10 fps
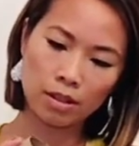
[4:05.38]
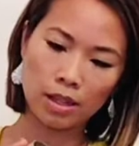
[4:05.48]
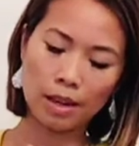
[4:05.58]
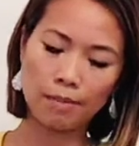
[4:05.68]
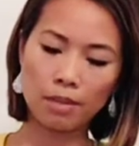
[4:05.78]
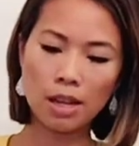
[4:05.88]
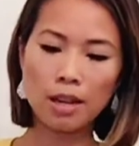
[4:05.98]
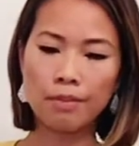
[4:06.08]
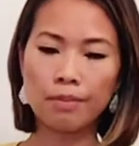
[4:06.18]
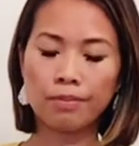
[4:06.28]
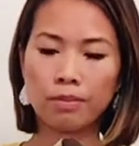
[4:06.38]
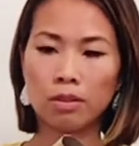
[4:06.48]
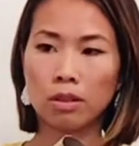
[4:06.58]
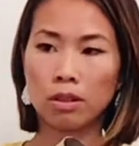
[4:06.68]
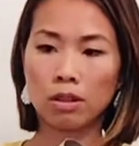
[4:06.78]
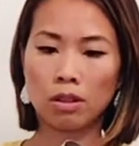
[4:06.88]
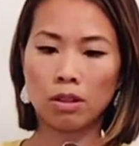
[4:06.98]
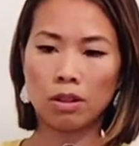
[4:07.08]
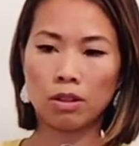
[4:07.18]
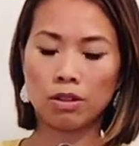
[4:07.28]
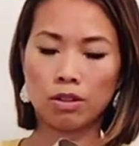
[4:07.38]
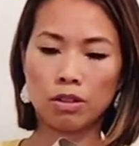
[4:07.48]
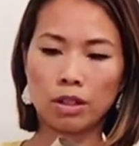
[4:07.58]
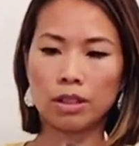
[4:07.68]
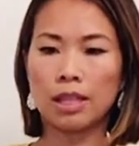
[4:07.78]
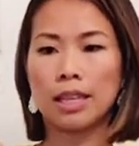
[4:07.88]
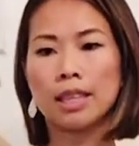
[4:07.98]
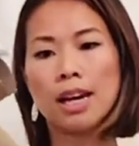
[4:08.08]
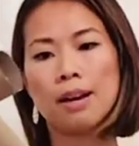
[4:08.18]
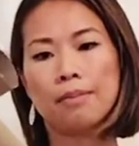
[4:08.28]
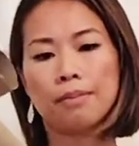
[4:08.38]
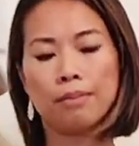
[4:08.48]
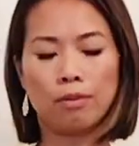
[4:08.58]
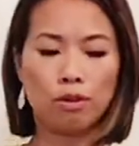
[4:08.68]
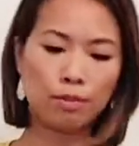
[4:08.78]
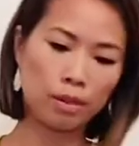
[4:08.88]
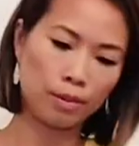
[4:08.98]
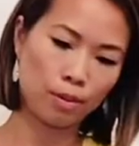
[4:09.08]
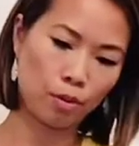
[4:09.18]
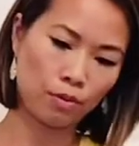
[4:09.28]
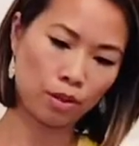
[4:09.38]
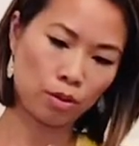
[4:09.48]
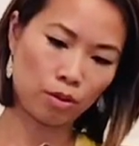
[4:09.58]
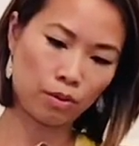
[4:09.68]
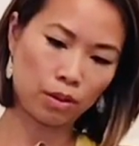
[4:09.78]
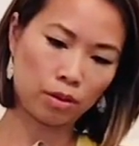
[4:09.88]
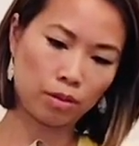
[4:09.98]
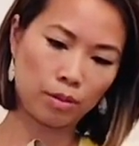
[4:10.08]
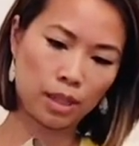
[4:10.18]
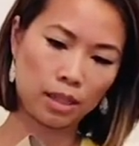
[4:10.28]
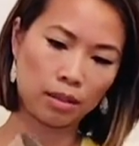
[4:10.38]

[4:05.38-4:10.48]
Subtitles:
Same thing, just like that. I'm gonna move this over a little bit.